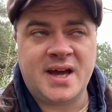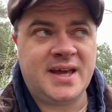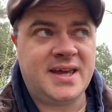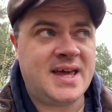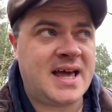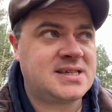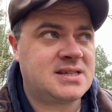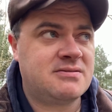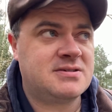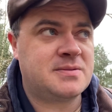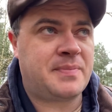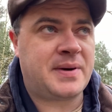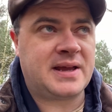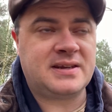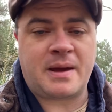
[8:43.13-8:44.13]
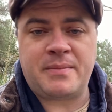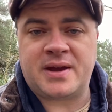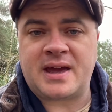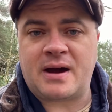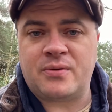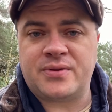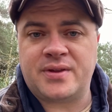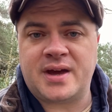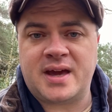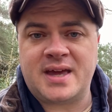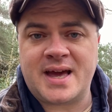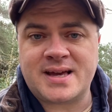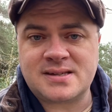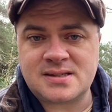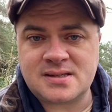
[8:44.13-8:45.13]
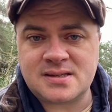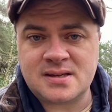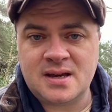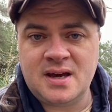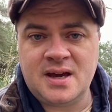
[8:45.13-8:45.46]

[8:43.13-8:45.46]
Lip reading: Yes, there is a pandemic out there. Yes,